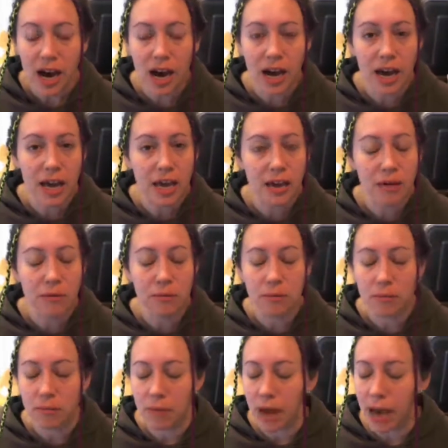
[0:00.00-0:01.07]
I
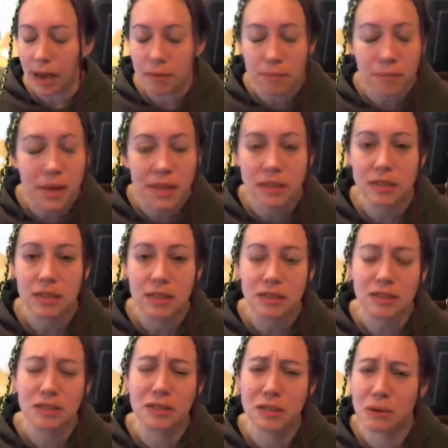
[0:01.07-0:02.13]
had meant
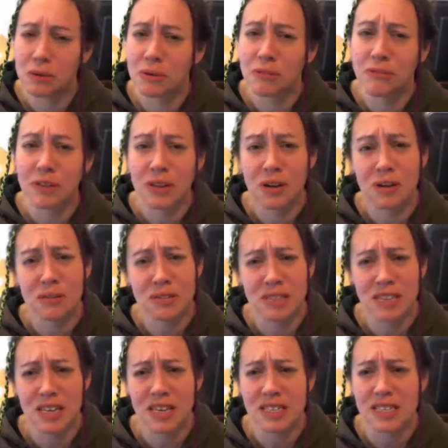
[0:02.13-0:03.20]
to do a video
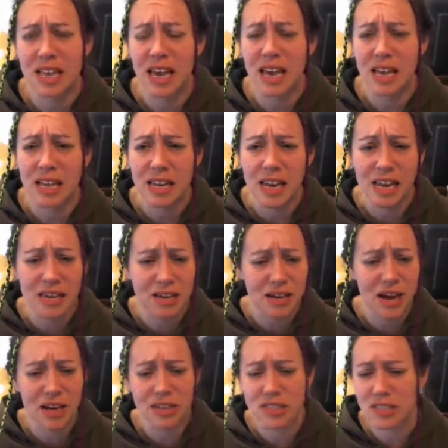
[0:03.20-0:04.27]
to this and
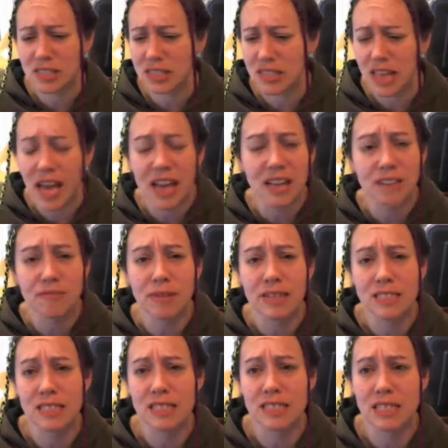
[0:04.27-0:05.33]
the end of
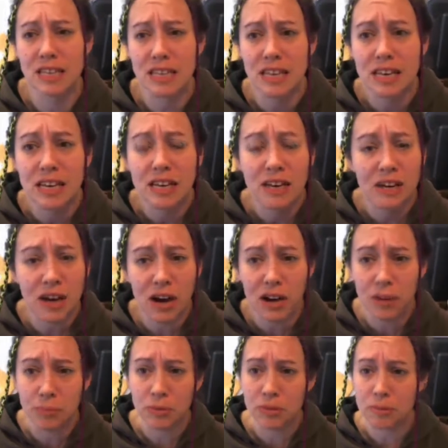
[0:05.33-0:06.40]
my season
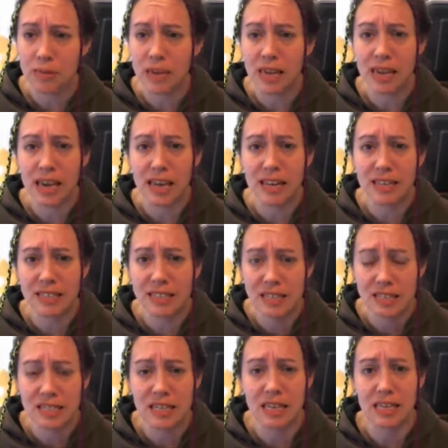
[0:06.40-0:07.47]
caught up with me and it
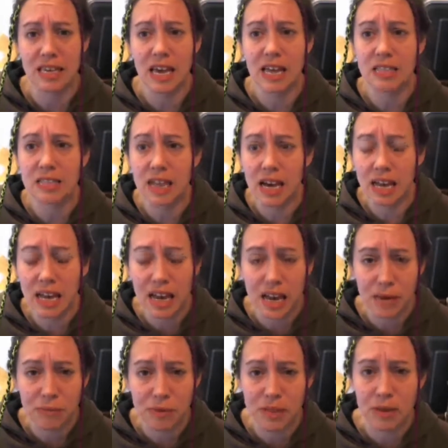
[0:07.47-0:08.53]
just didn't get done
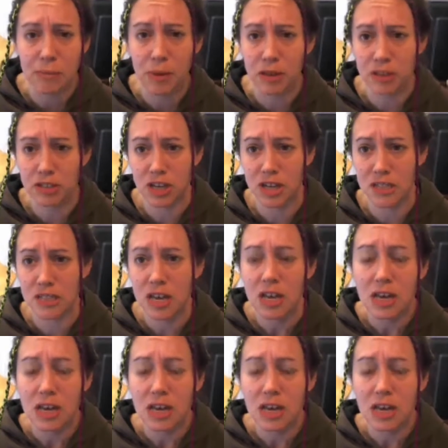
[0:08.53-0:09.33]
and I really apologize.